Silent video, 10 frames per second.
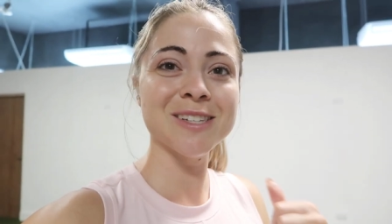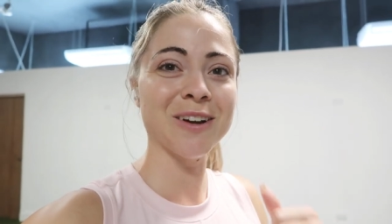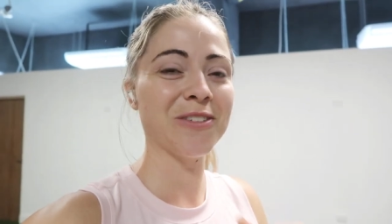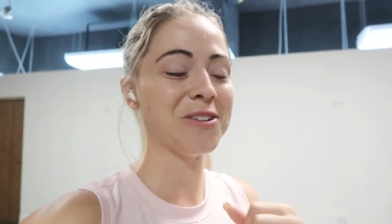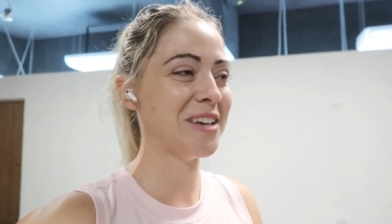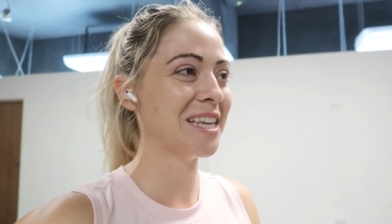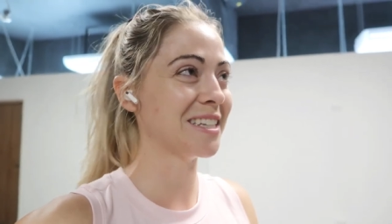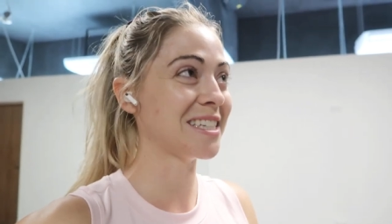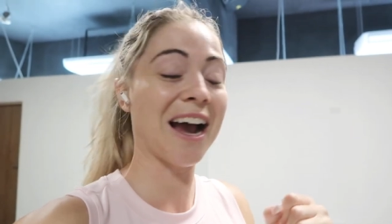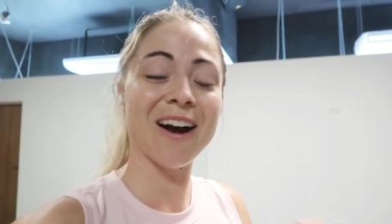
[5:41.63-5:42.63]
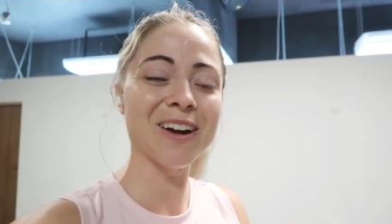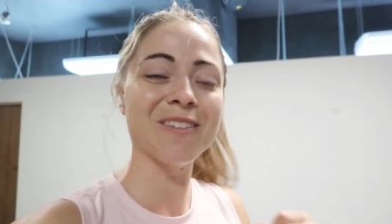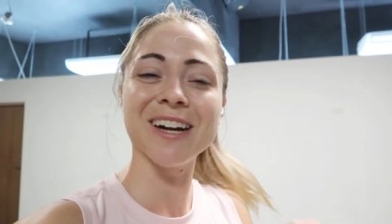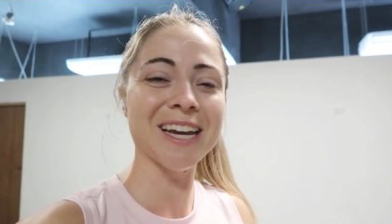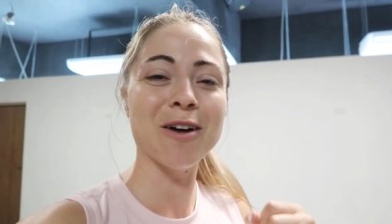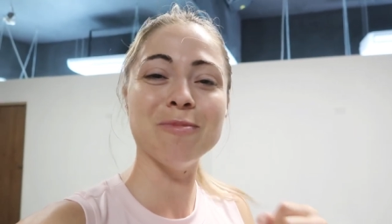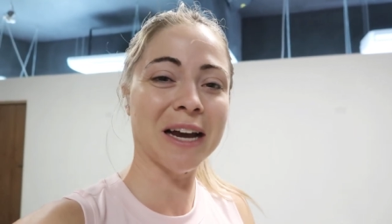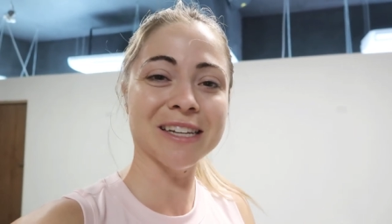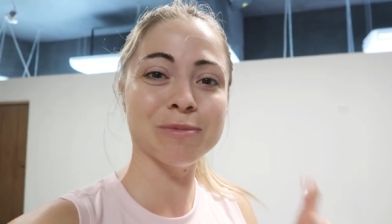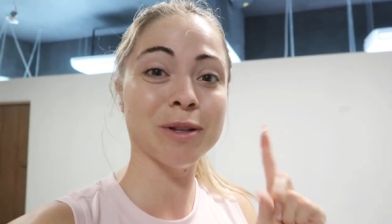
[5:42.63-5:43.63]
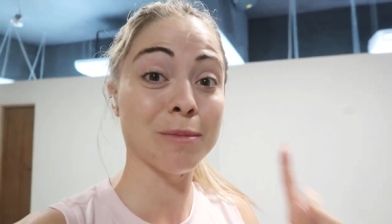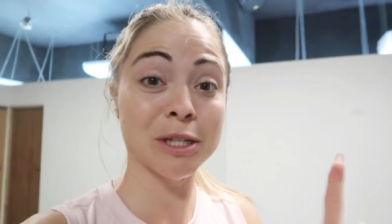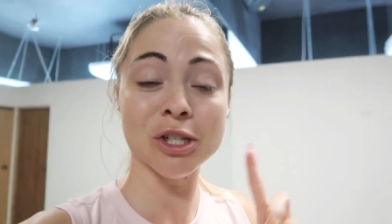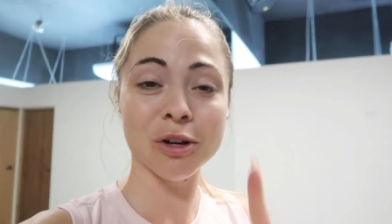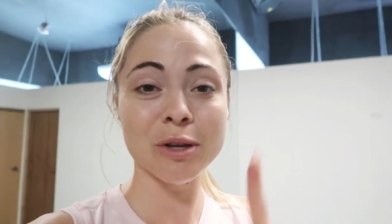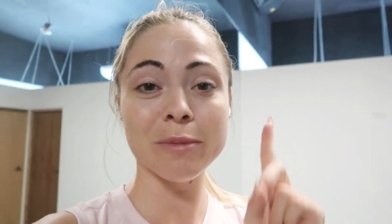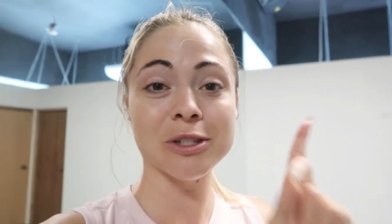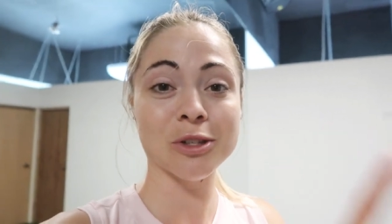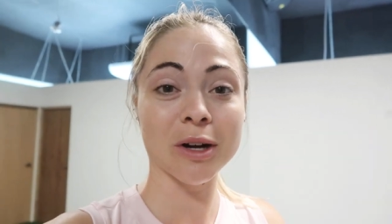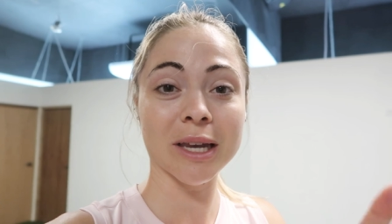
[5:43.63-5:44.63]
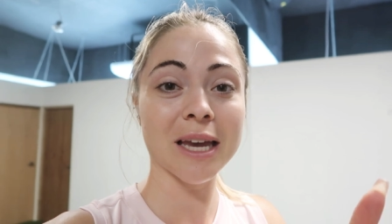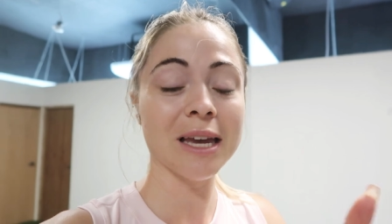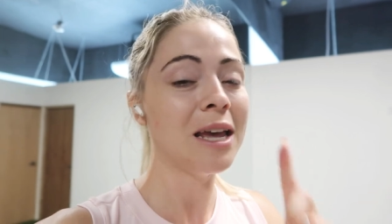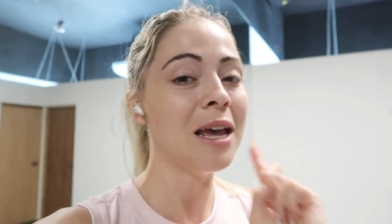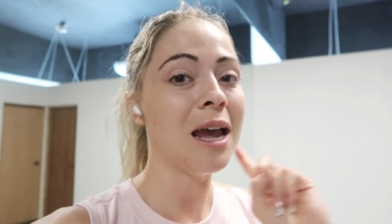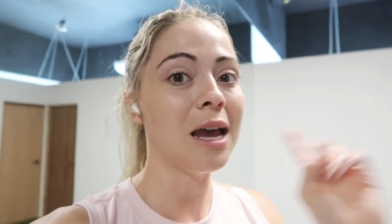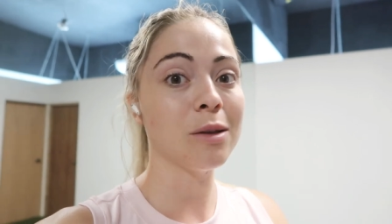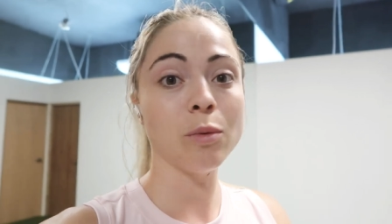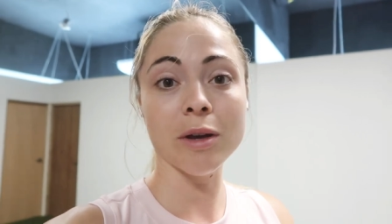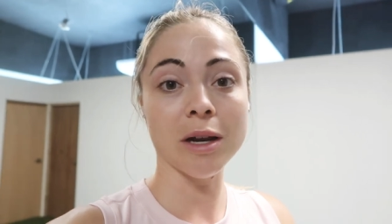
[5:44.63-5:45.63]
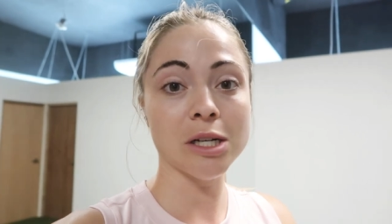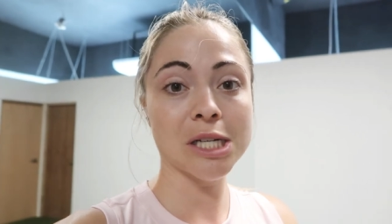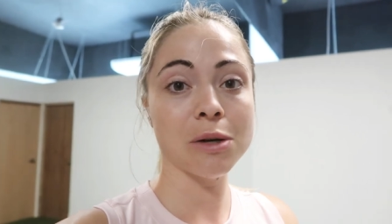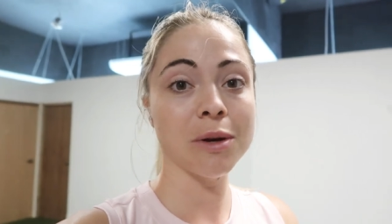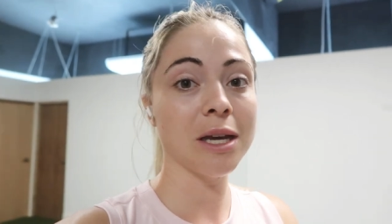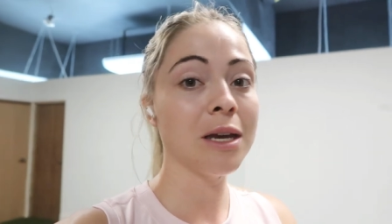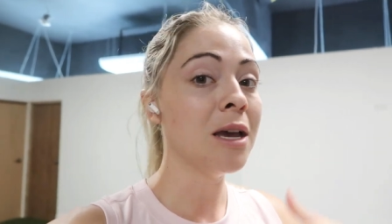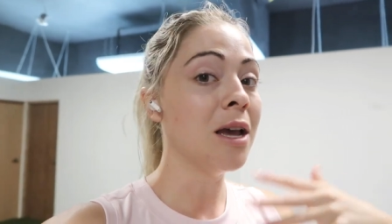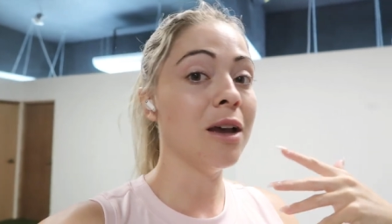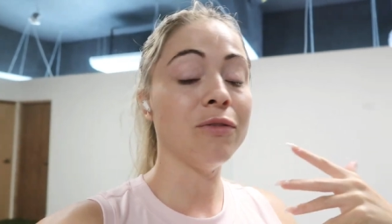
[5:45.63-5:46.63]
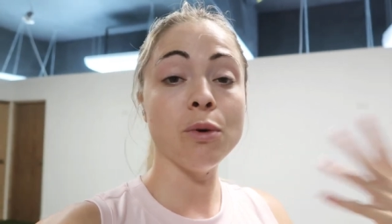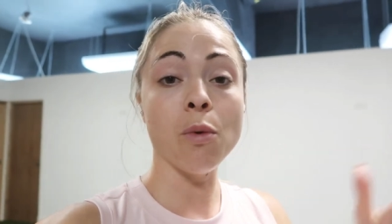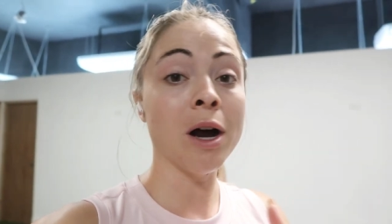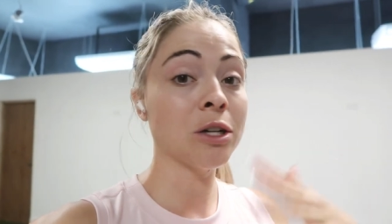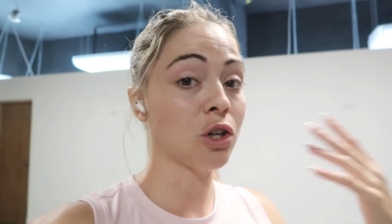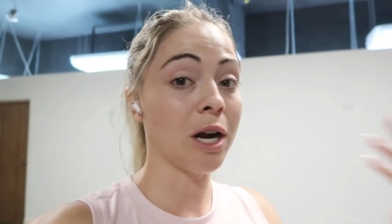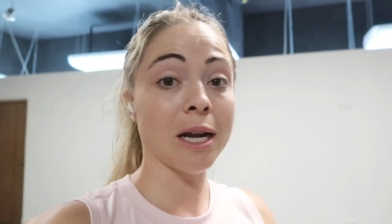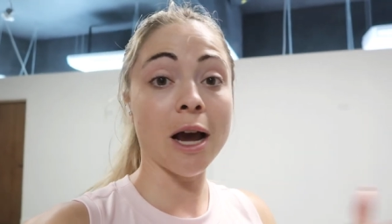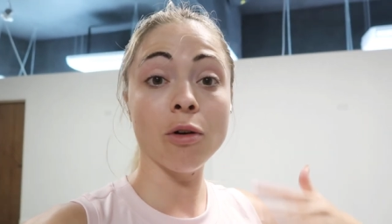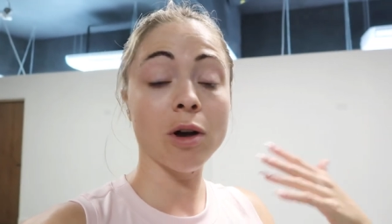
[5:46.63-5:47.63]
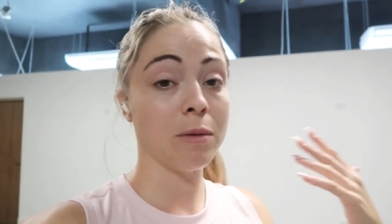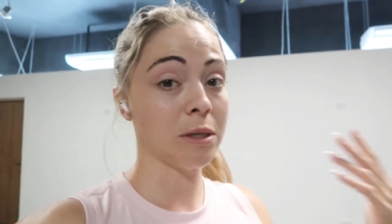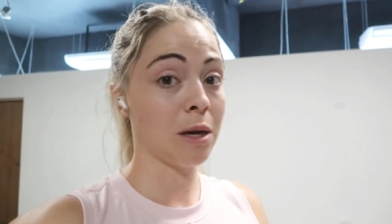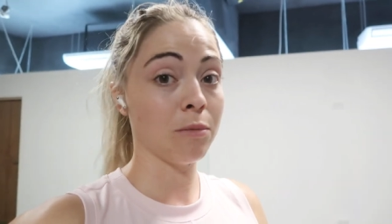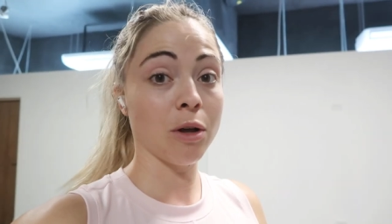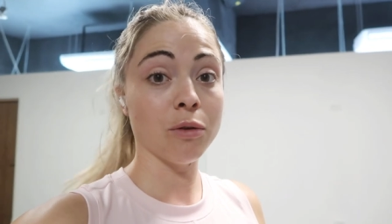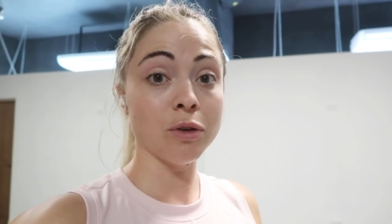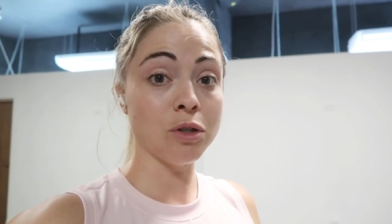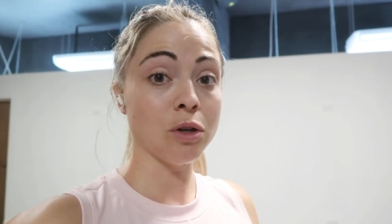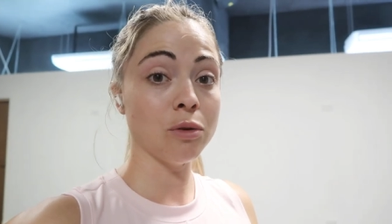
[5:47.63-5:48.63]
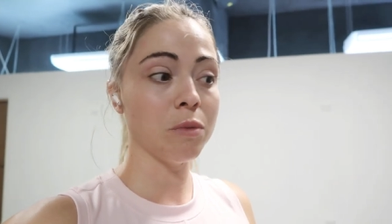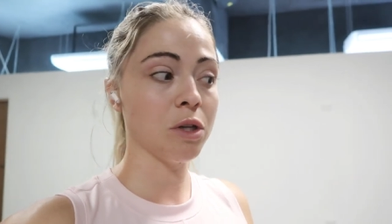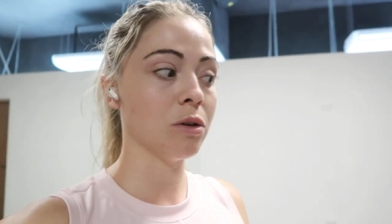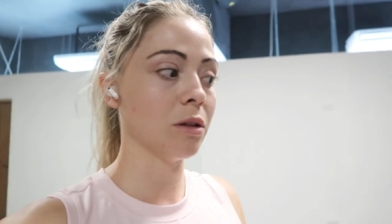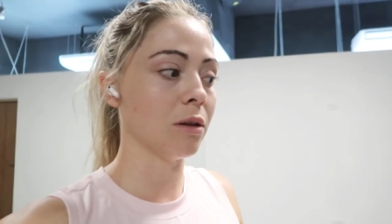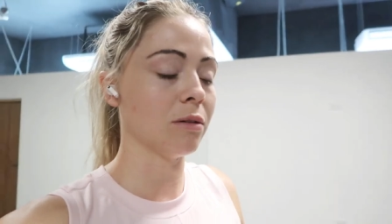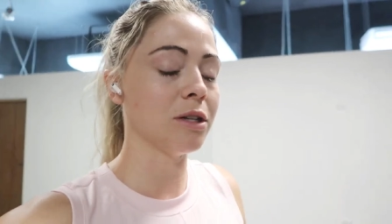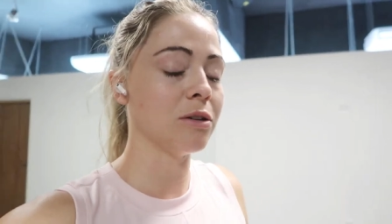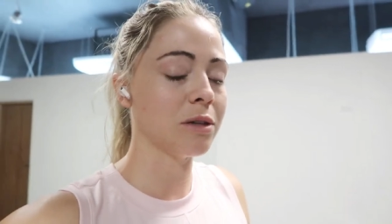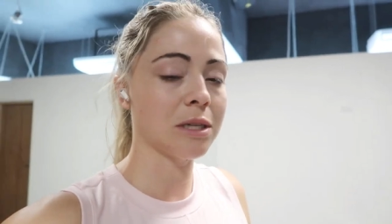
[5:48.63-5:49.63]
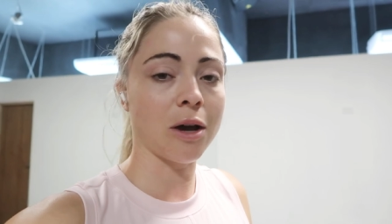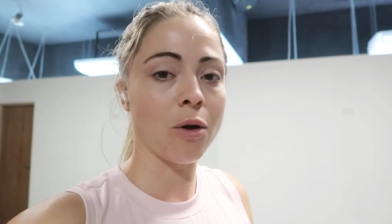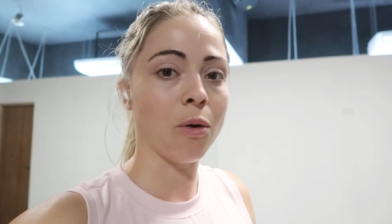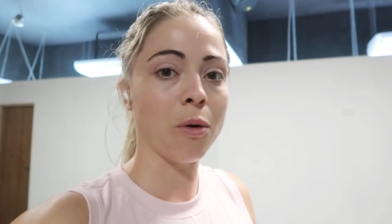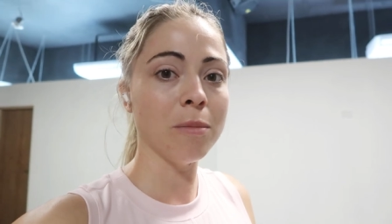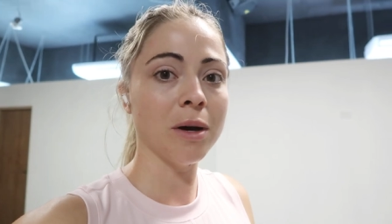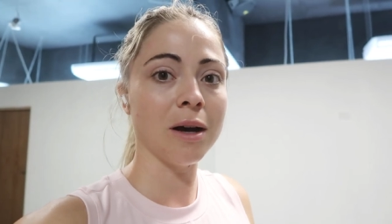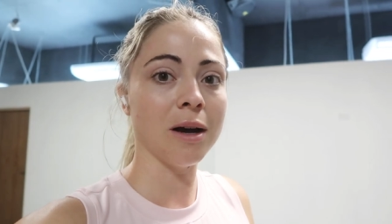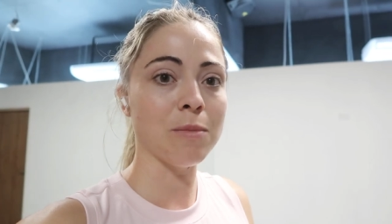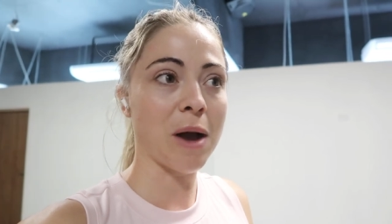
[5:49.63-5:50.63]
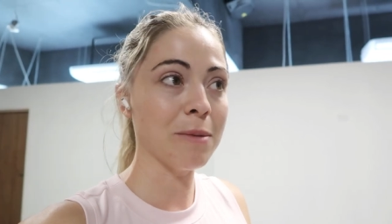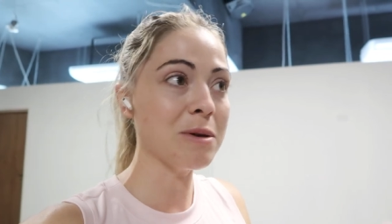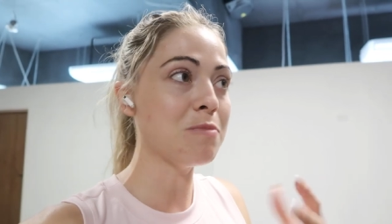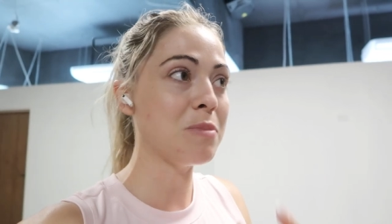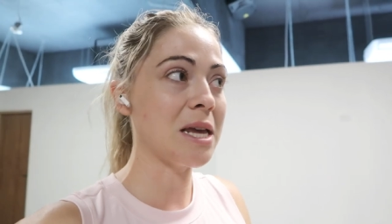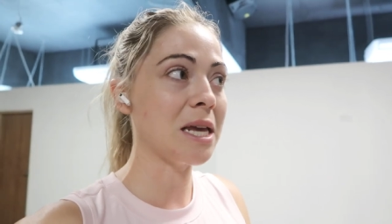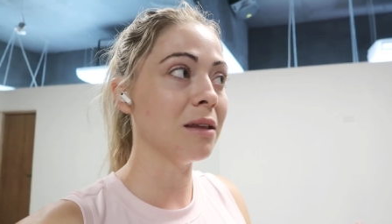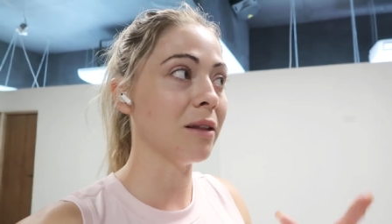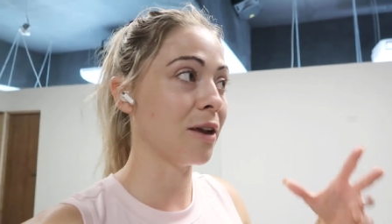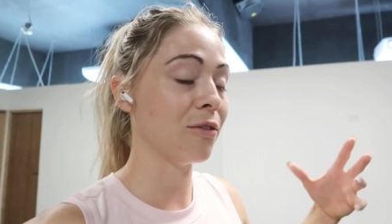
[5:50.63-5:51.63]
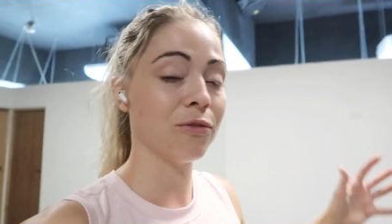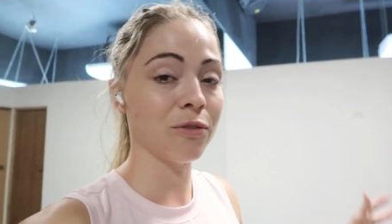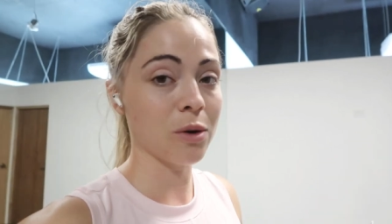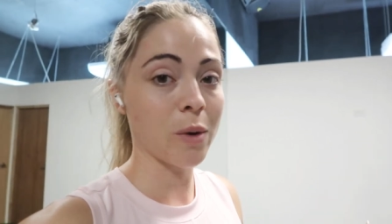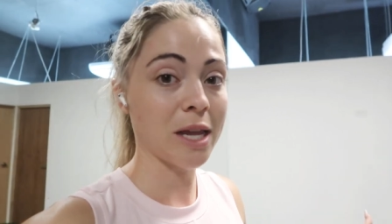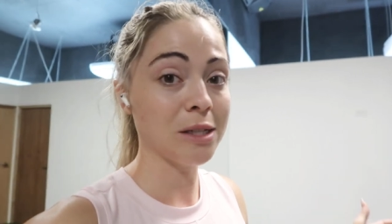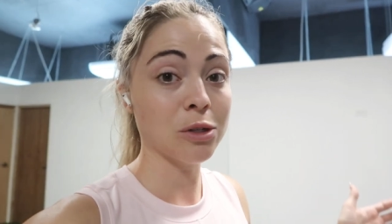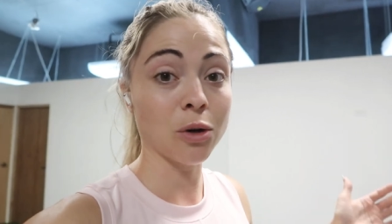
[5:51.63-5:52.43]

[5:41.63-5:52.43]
So for me, that's how I work out best. But let me show you my circuit and then we'll get into it. If you want, try it out. Comment down below if you do, but you could literally do this at home. Um, I'm a big like free weights